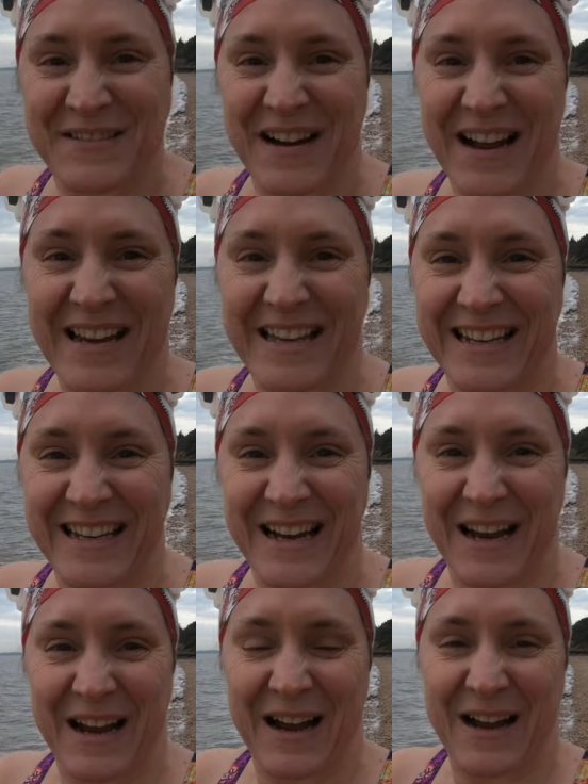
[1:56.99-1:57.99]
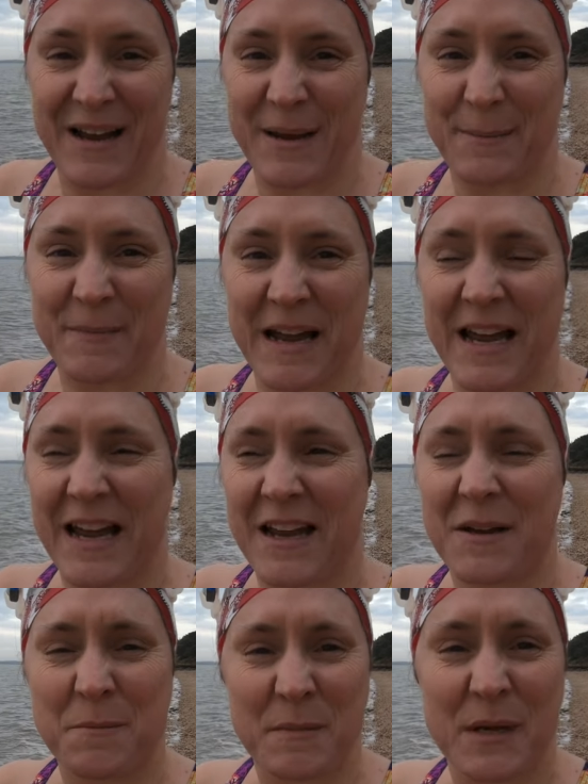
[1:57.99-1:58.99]
Right, I'm
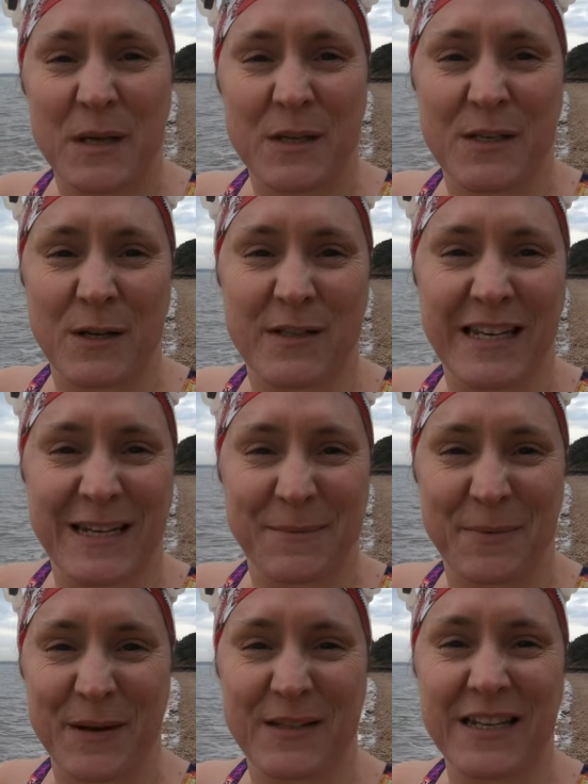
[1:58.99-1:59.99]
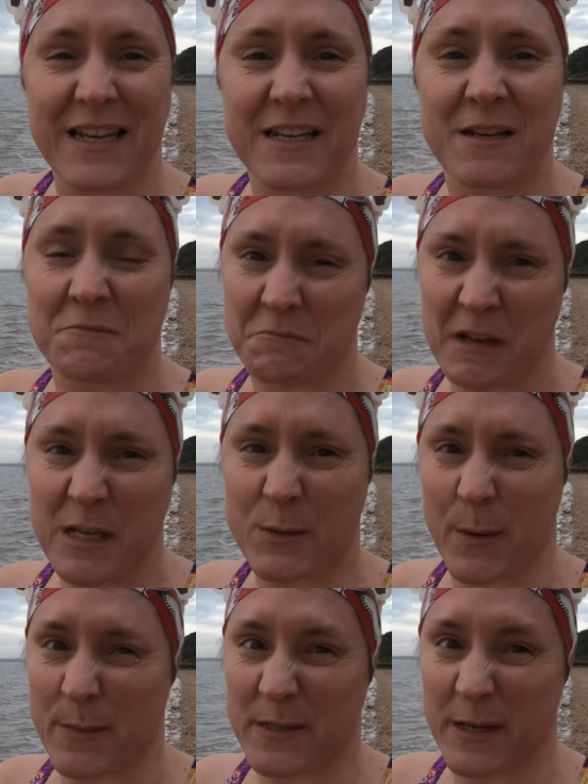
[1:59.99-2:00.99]
suited and booted,
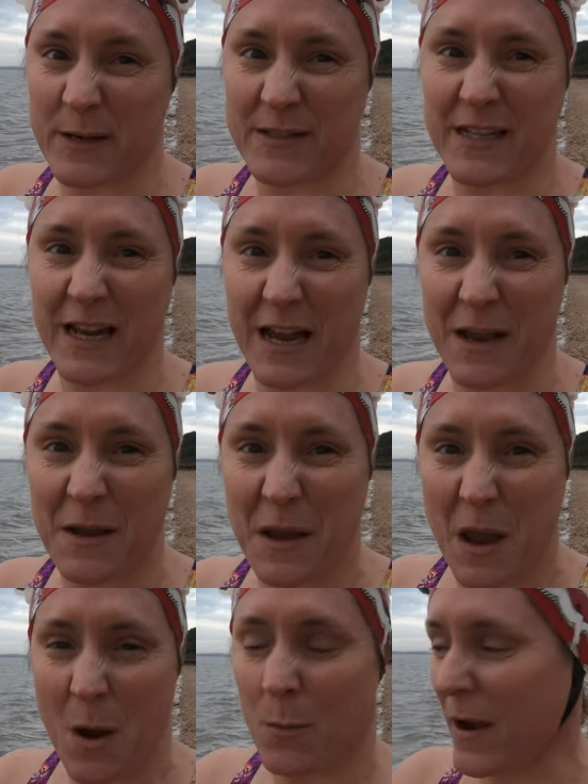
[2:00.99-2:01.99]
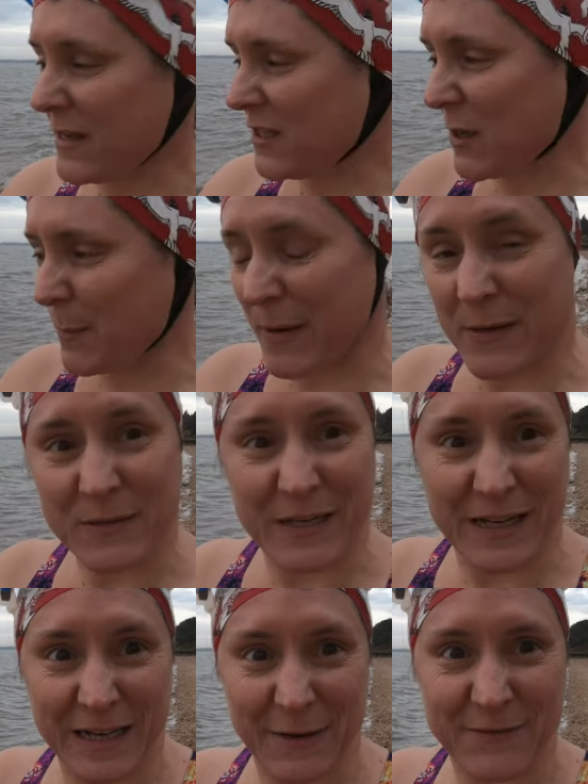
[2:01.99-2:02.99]
swimsuit, wetsuit boots
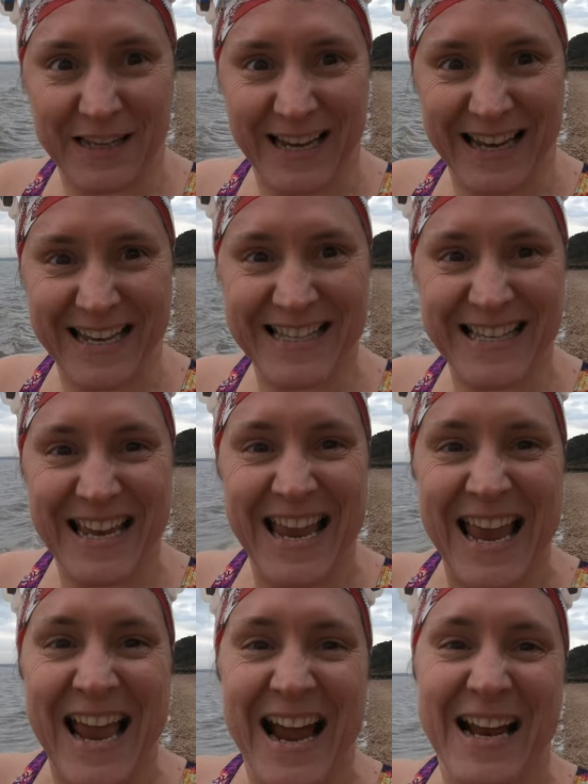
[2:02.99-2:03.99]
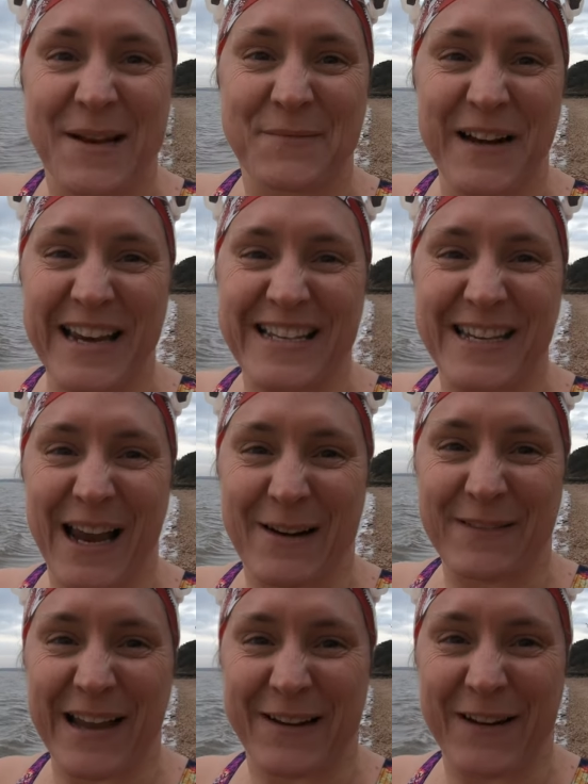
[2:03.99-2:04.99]
gloves that is, and I'm ready to go
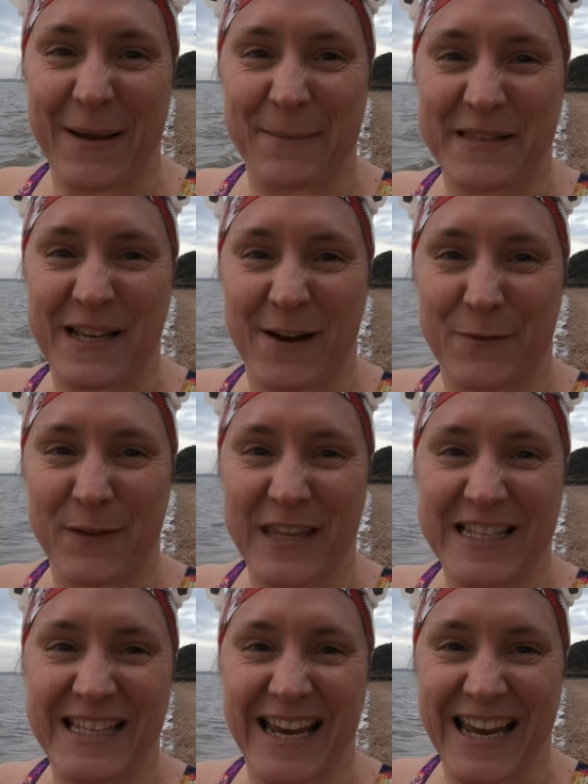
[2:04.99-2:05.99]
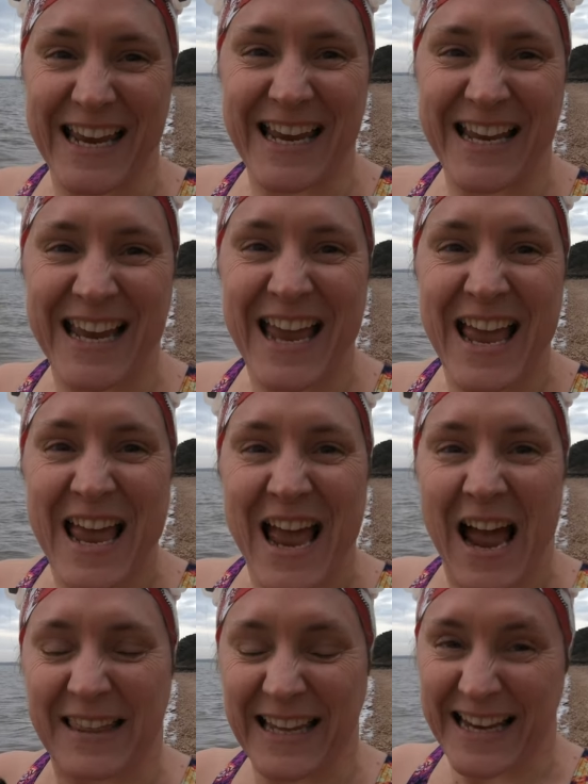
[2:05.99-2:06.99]
reacquaint myself with the sea.
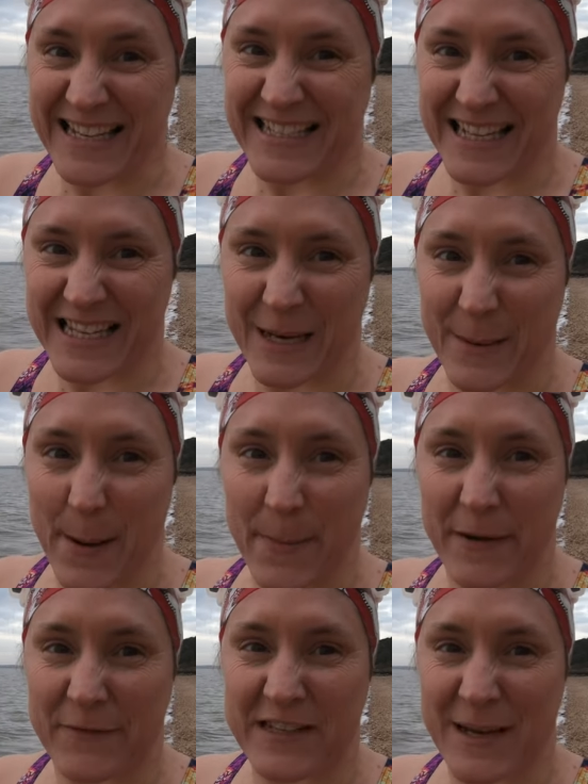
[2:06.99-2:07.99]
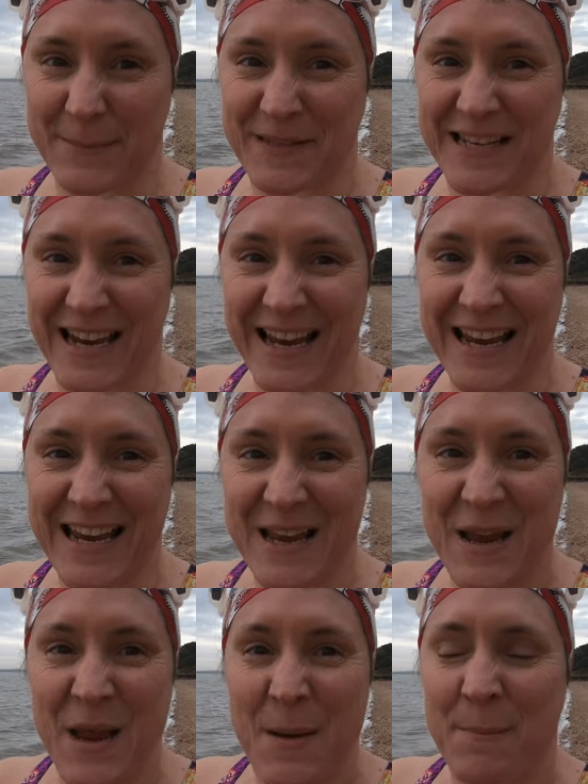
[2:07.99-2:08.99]
I think it's just going to be a bit of a dip today,
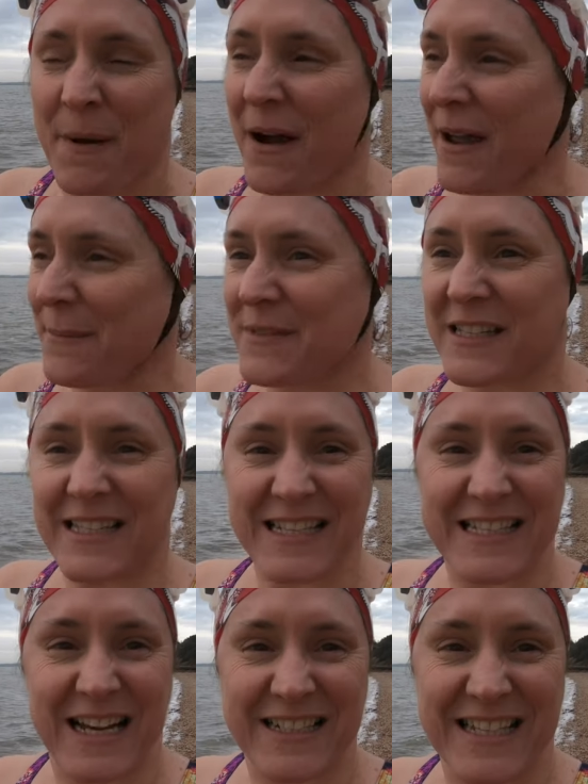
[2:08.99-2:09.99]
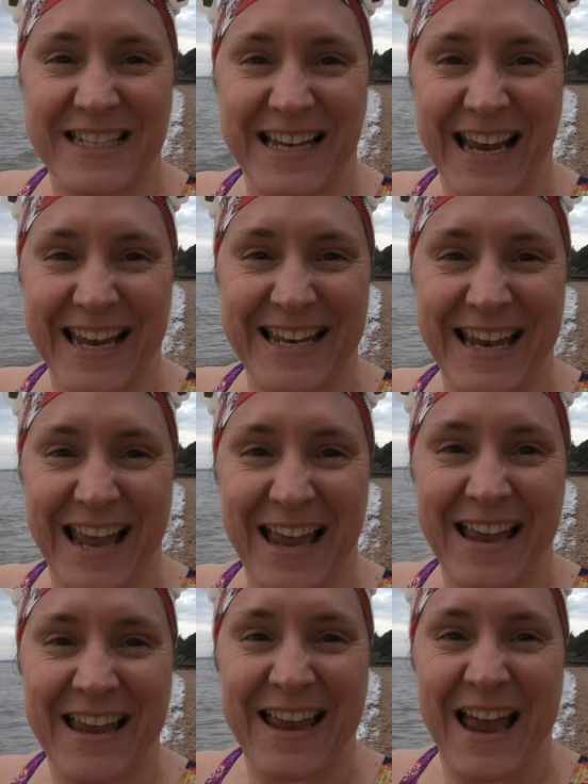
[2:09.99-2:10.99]
but I'm just excited to get in
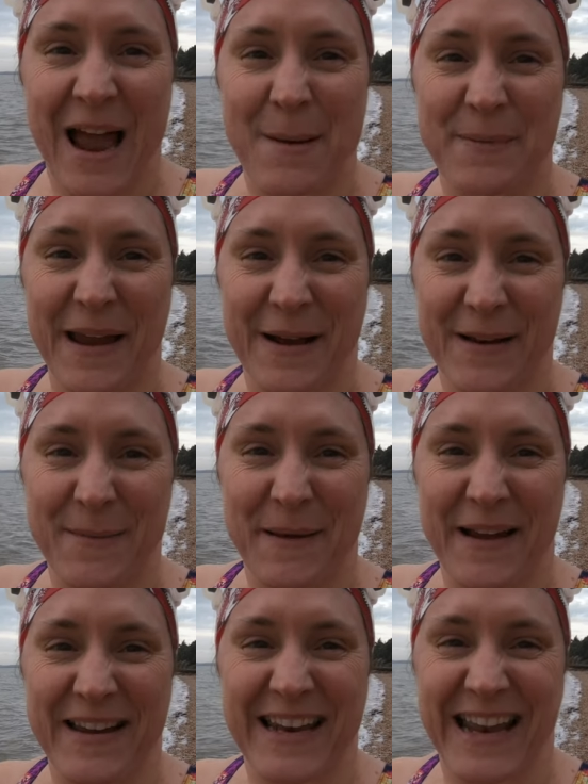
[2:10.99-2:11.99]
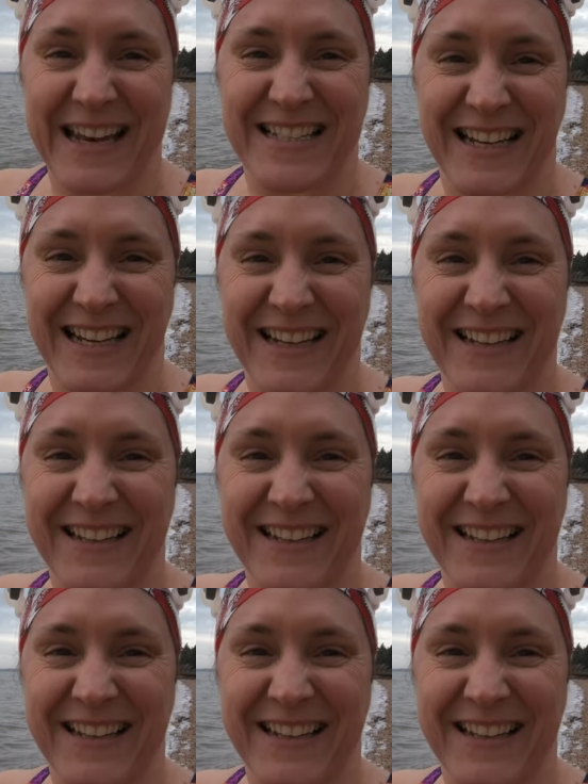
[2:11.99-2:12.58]
there and be out and about in nature.